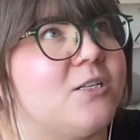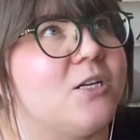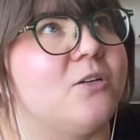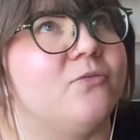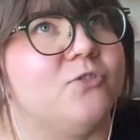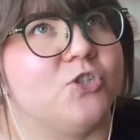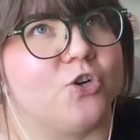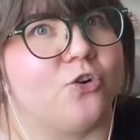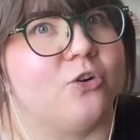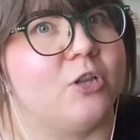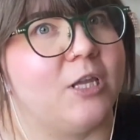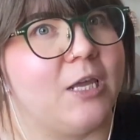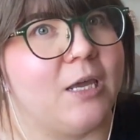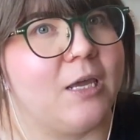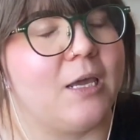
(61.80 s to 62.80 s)
of
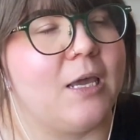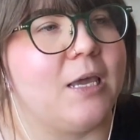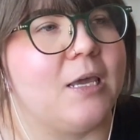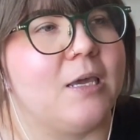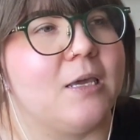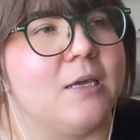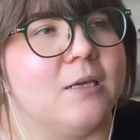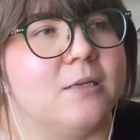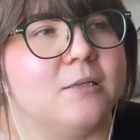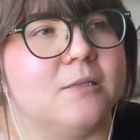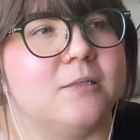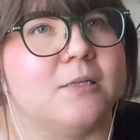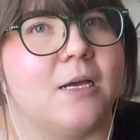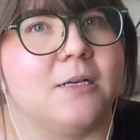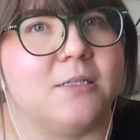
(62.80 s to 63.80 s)
journaling
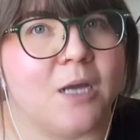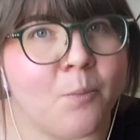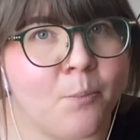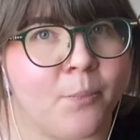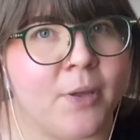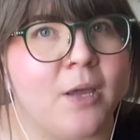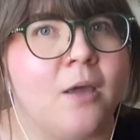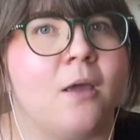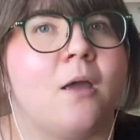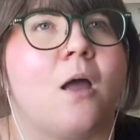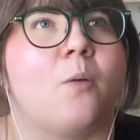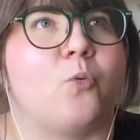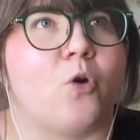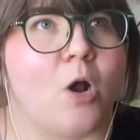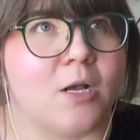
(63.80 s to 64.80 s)
is a dumping, a
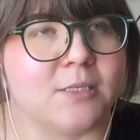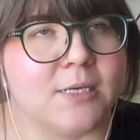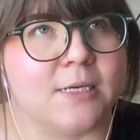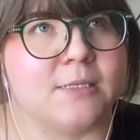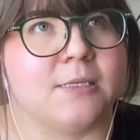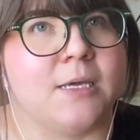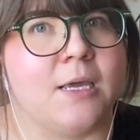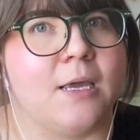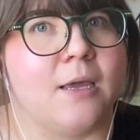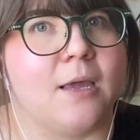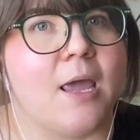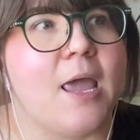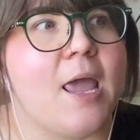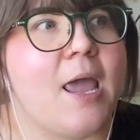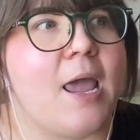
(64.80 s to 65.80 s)
processing,
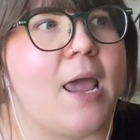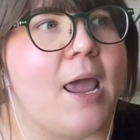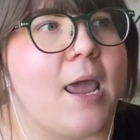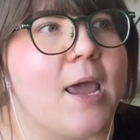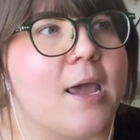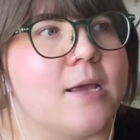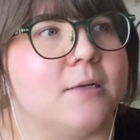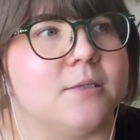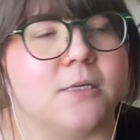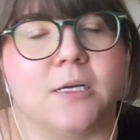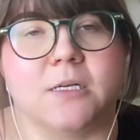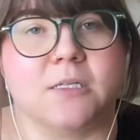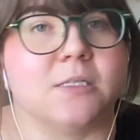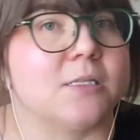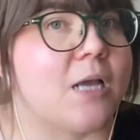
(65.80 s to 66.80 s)
and a
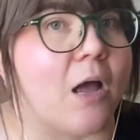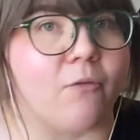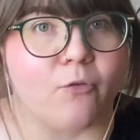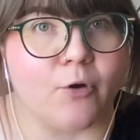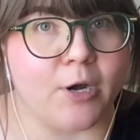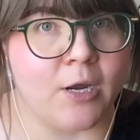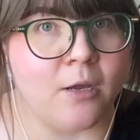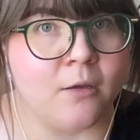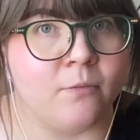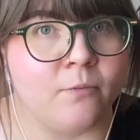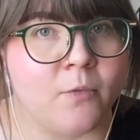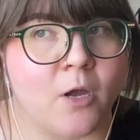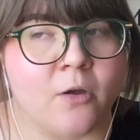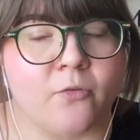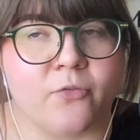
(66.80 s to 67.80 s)
discovery
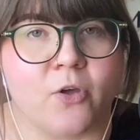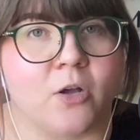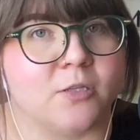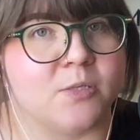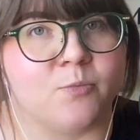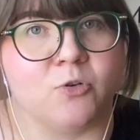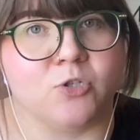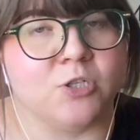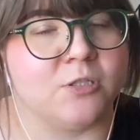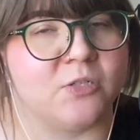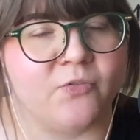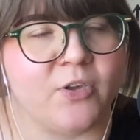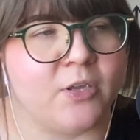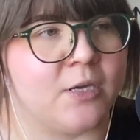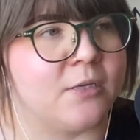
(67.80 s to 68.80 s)
of thoughts, emotions,
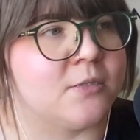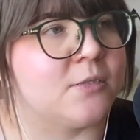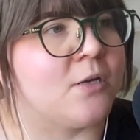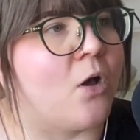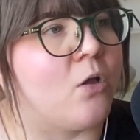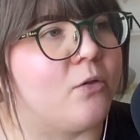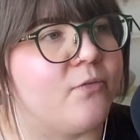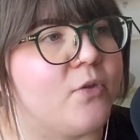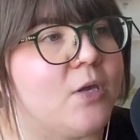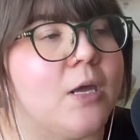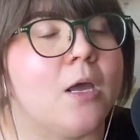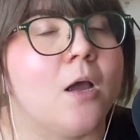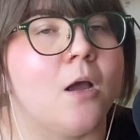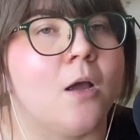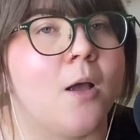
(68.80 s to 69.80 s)
feelings, all of the
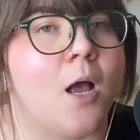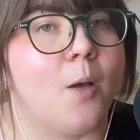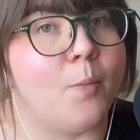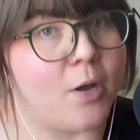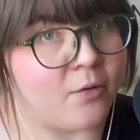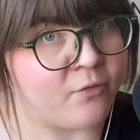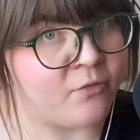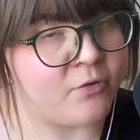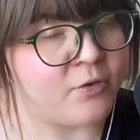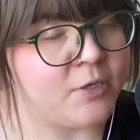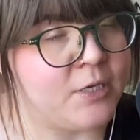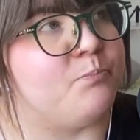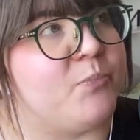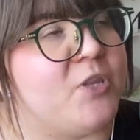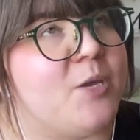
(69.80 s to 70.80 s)
above.
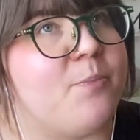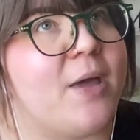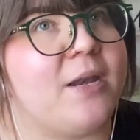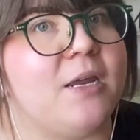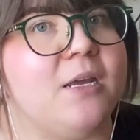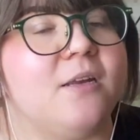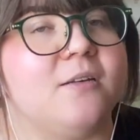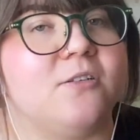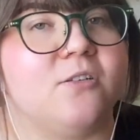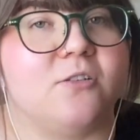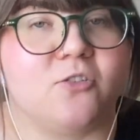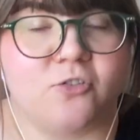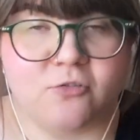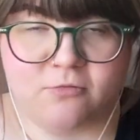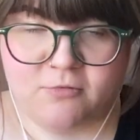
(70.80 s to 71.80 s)
The many
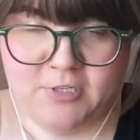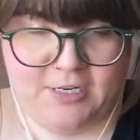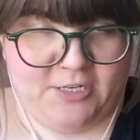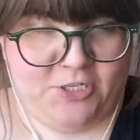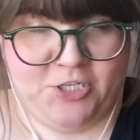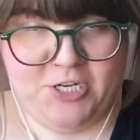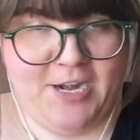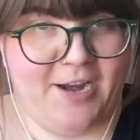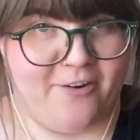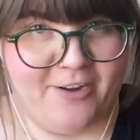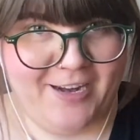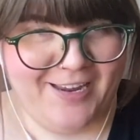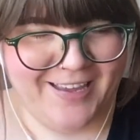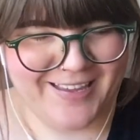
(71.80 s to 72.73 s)
dictionaries